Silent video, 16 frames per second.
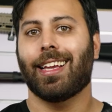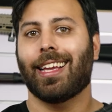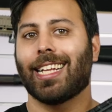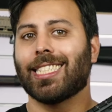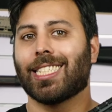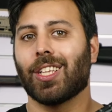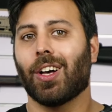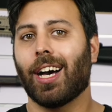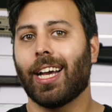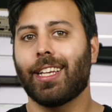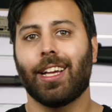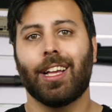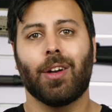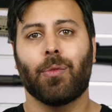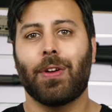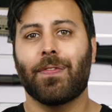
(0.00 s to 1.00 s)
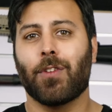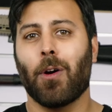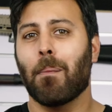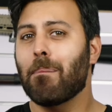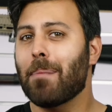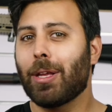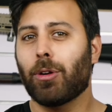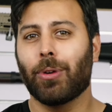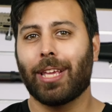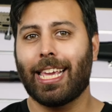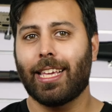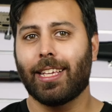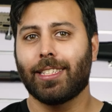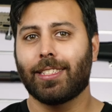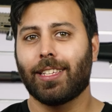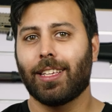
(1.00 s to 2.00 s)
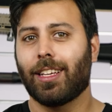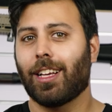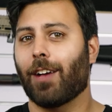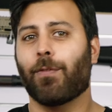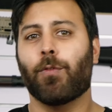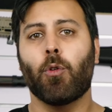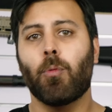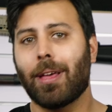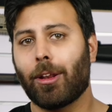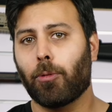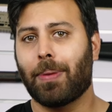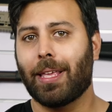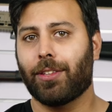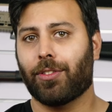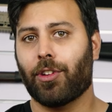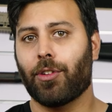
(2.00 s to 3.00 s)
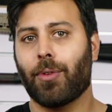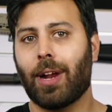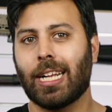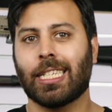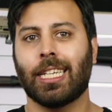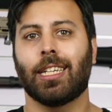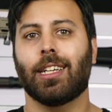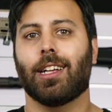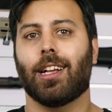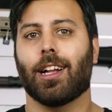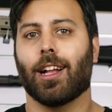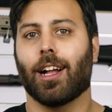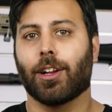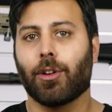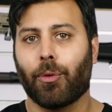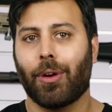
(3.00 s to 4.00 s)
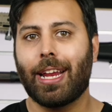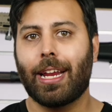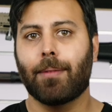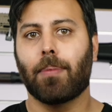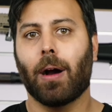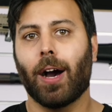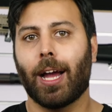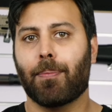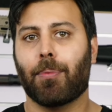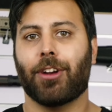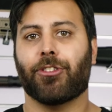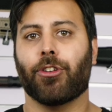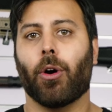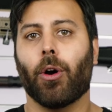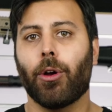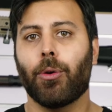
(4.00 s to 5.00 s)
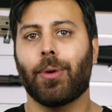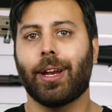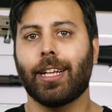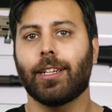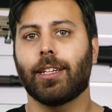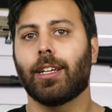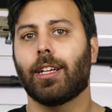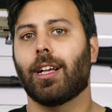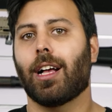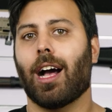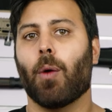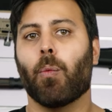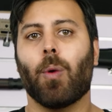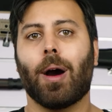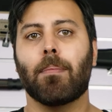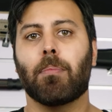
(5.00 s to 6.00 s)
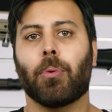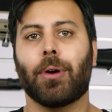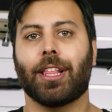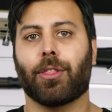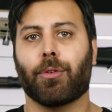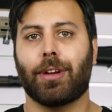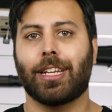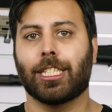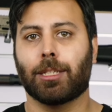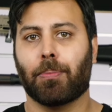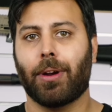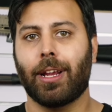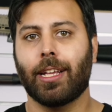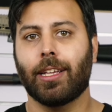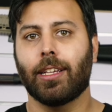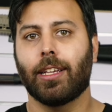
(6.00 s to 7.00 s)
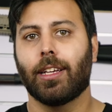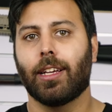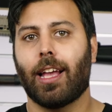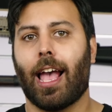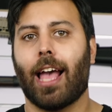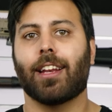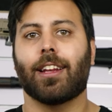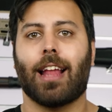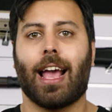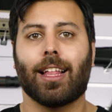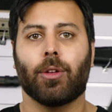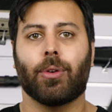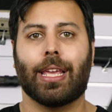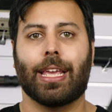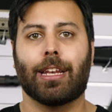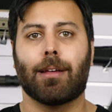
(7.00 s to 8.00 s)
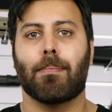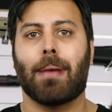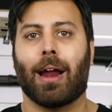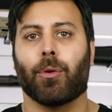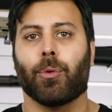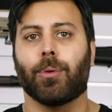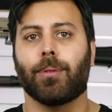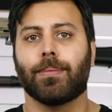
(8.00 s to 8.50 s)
Inside, we've got metal gears, a full metal piston rack, a green high pressure O-ring, a 1.3 spring, and an alloy inner barrel.